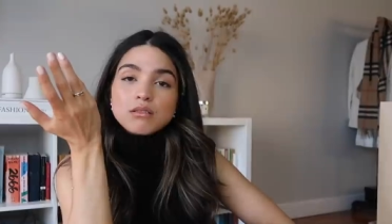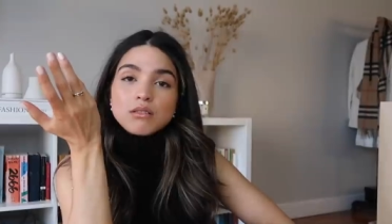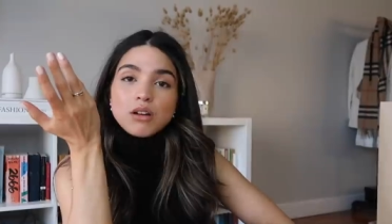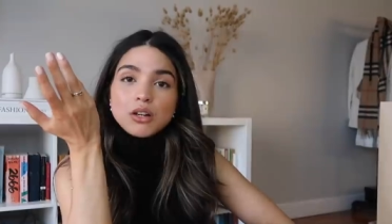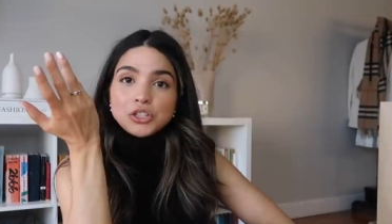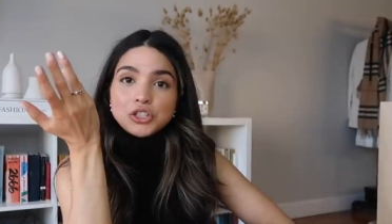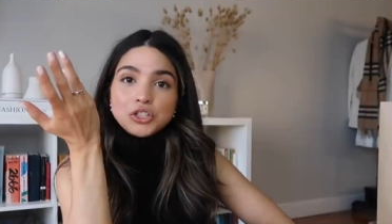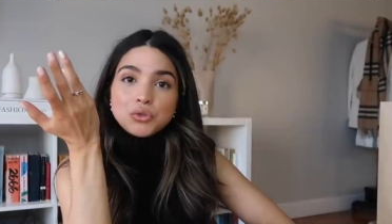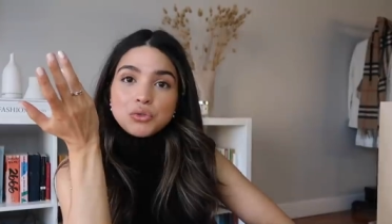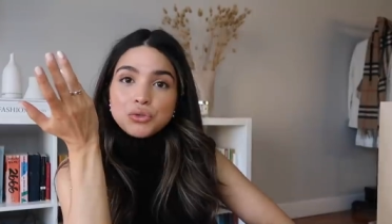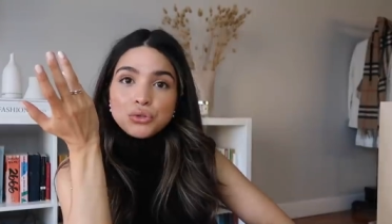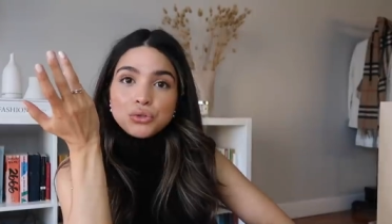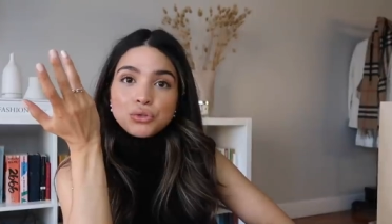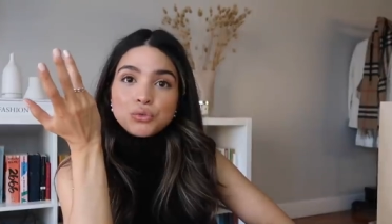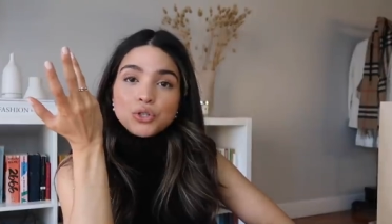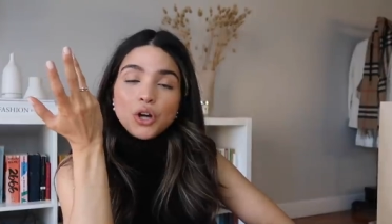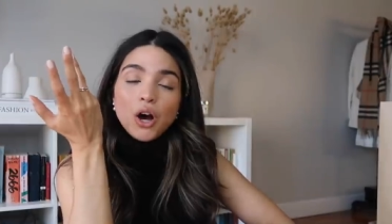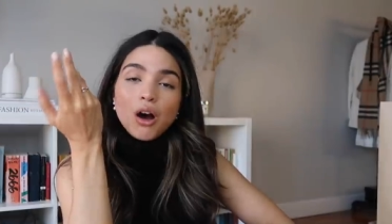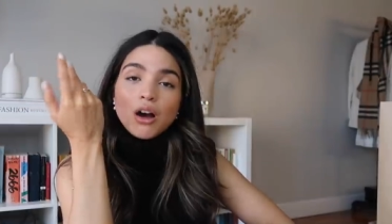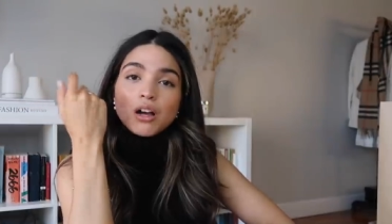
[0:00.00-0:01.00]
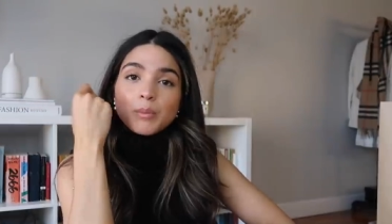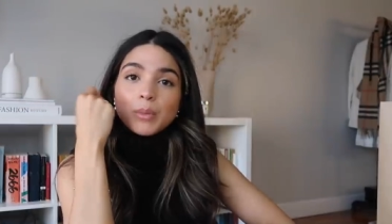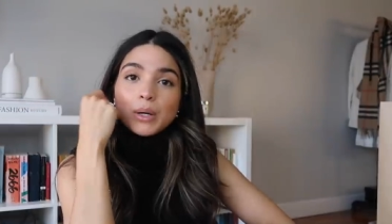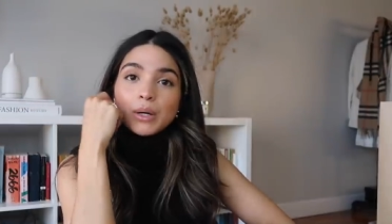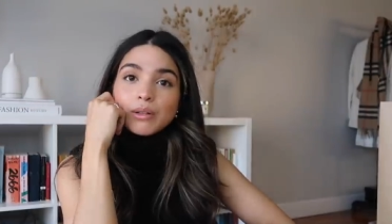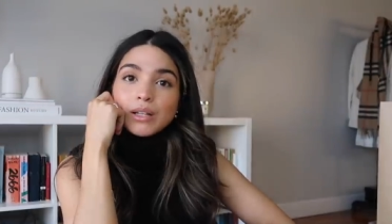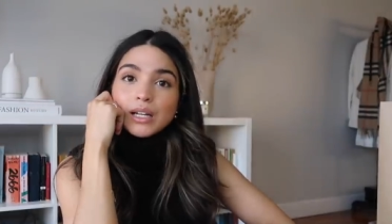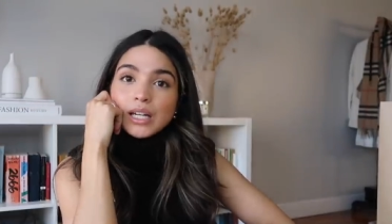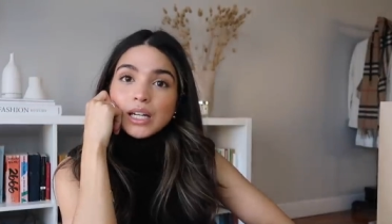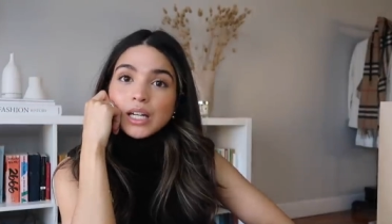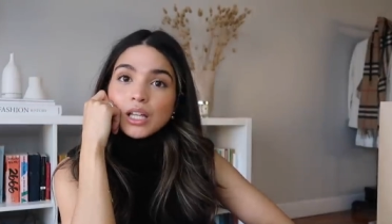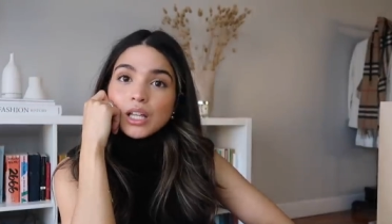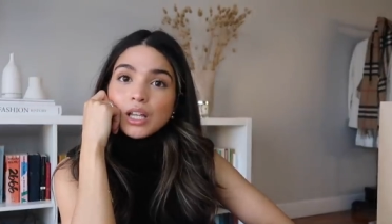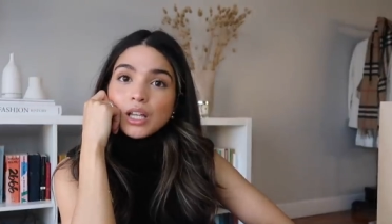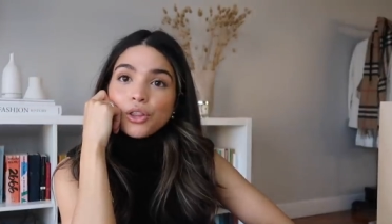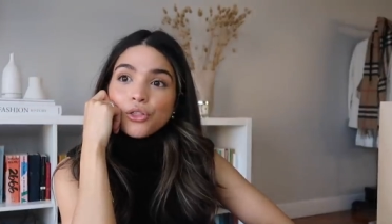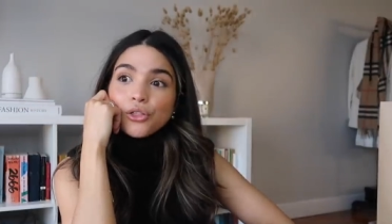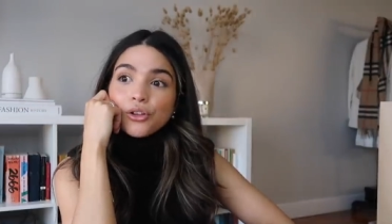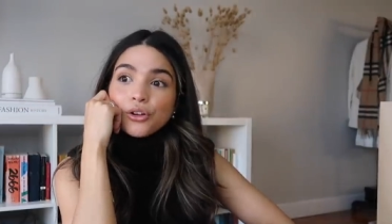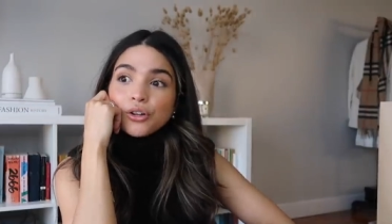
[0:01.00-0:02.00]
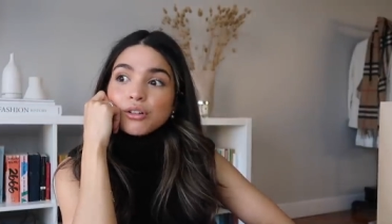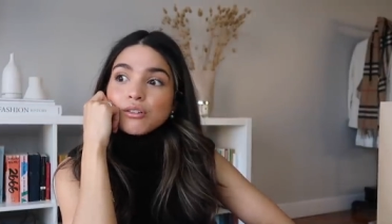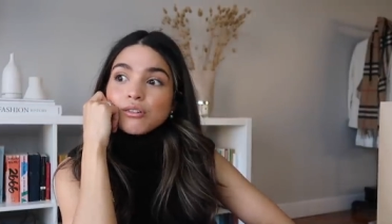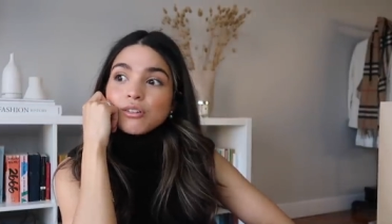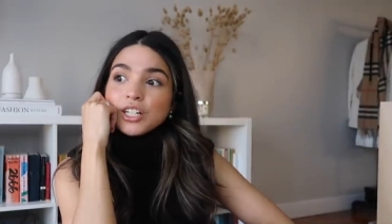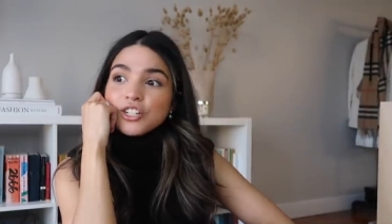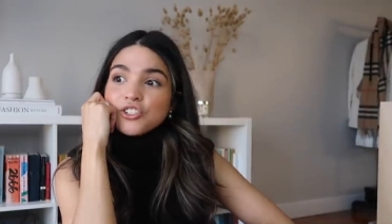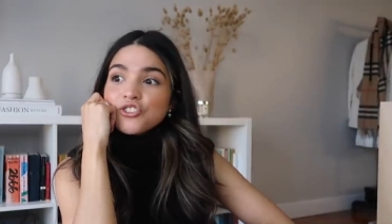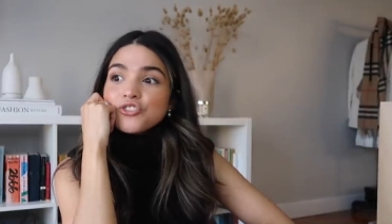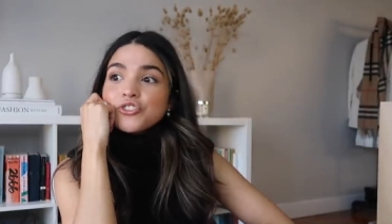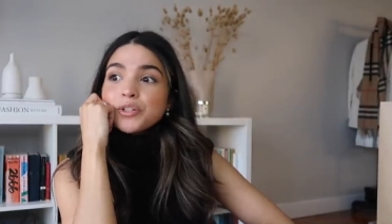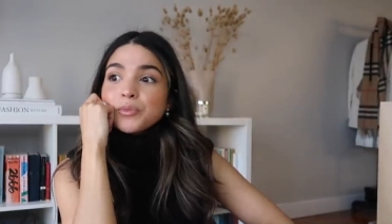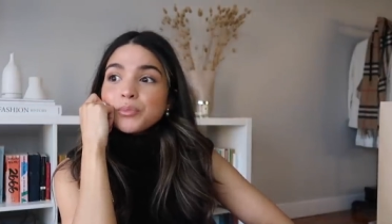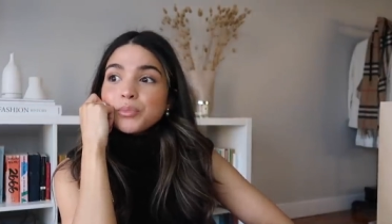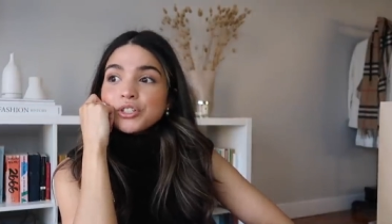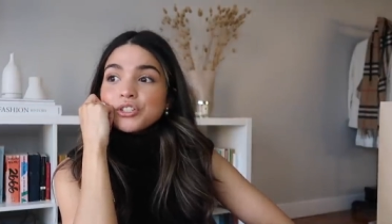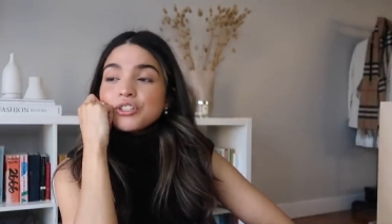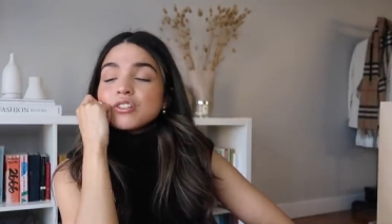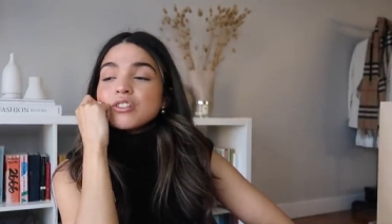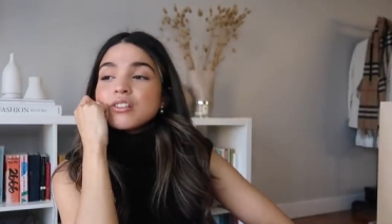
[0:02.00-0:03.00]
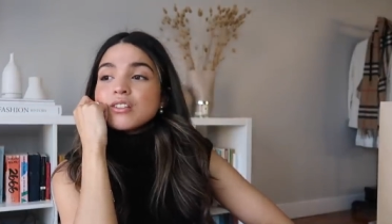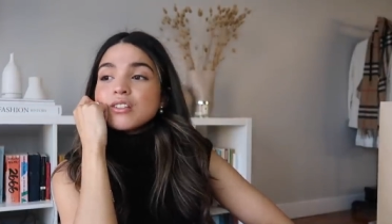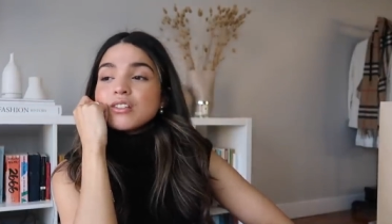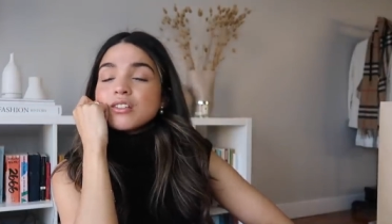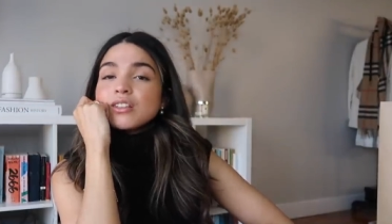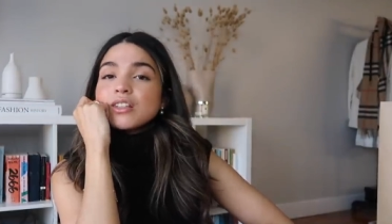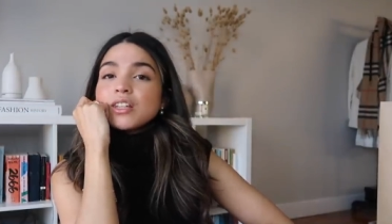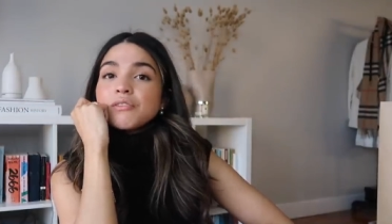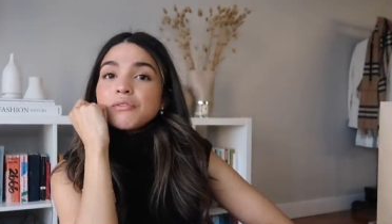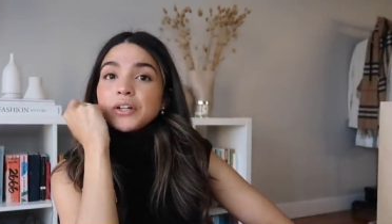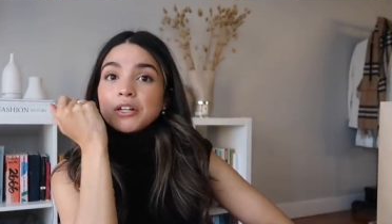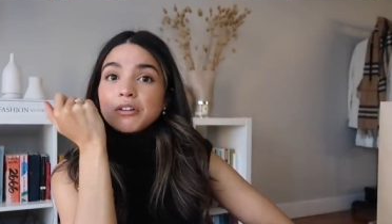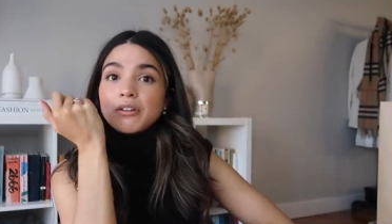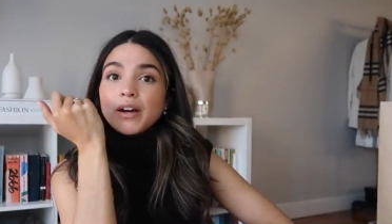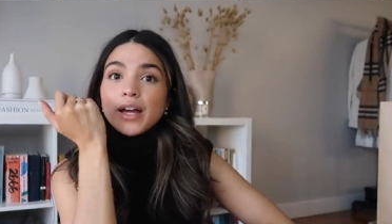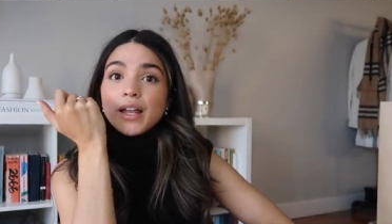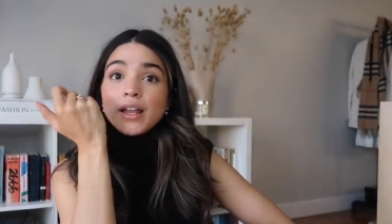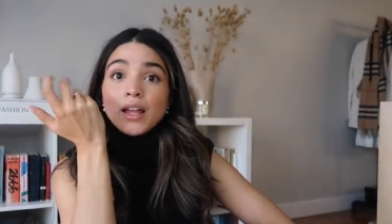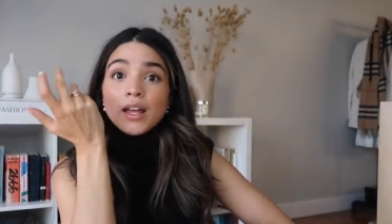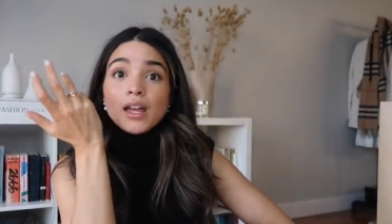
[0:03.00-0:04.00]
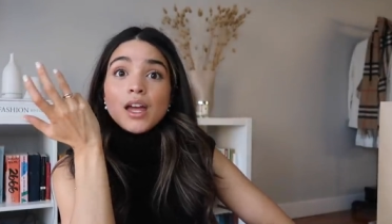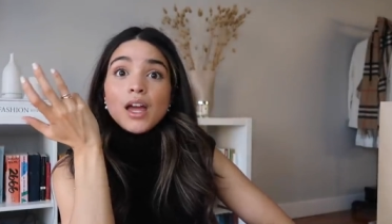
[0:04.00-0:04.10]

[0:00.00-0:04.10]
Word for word: on YouTube talk about like their luxury purchases that they regret.